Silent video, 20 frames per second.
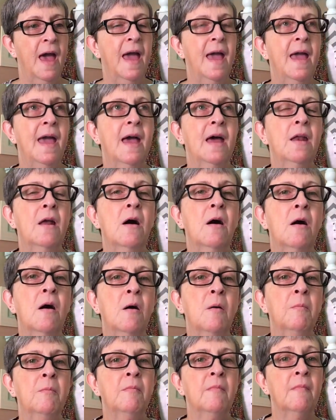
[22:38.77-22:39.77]
And
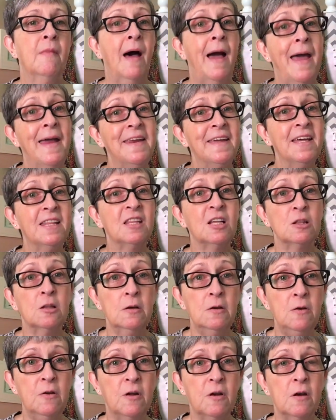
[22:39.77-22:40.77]
I had to get the
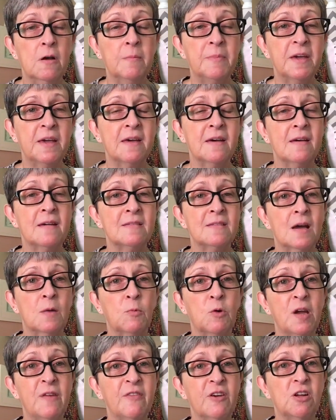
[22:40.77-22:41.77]
Luna because I'm
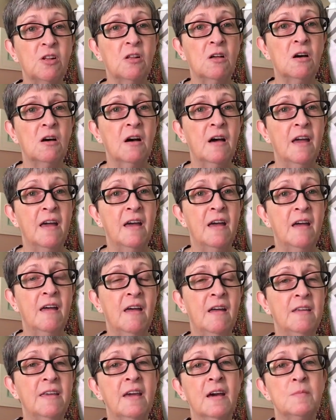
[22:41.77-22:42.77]
Ravenclaw,
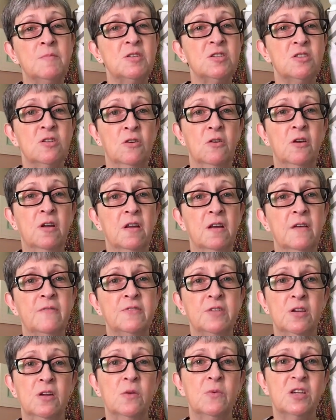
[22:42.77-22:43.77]
and yeah, I'm just nerdy enough
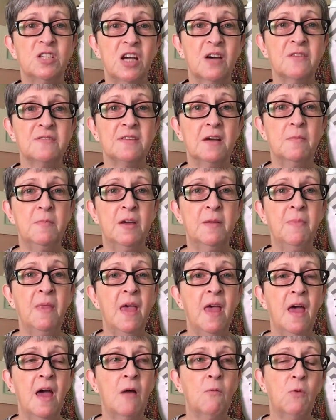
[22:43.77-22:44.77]
to know which house I'm in.
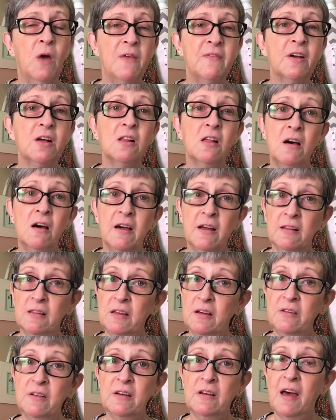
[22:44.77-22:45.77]
Ravenclaw and
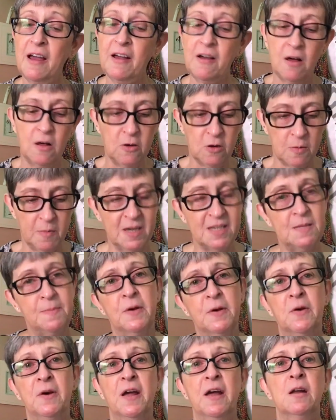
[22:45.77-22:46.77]
Luna, I call her my
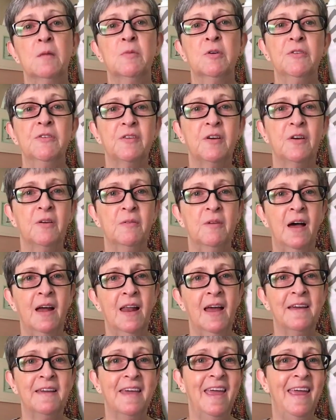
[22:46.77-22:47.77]
spirit animal, so I
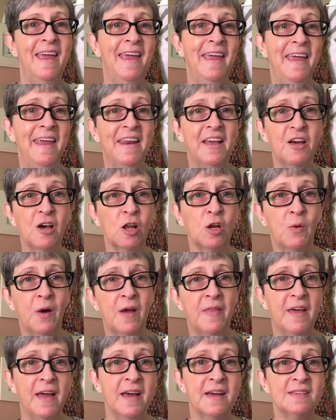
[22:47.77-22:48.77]
like any
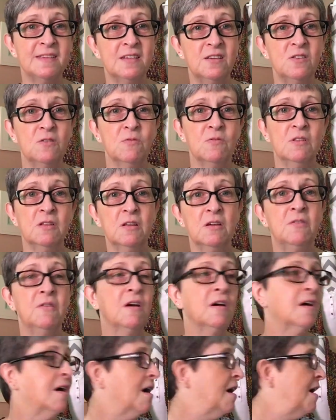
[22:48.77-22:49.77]
colorway that has to do with
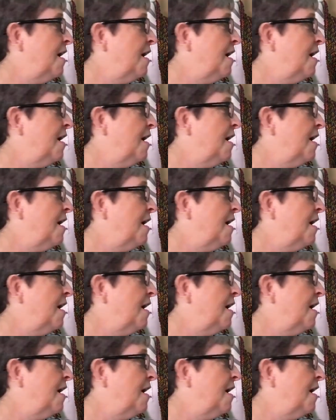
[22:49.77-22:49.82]
Luna.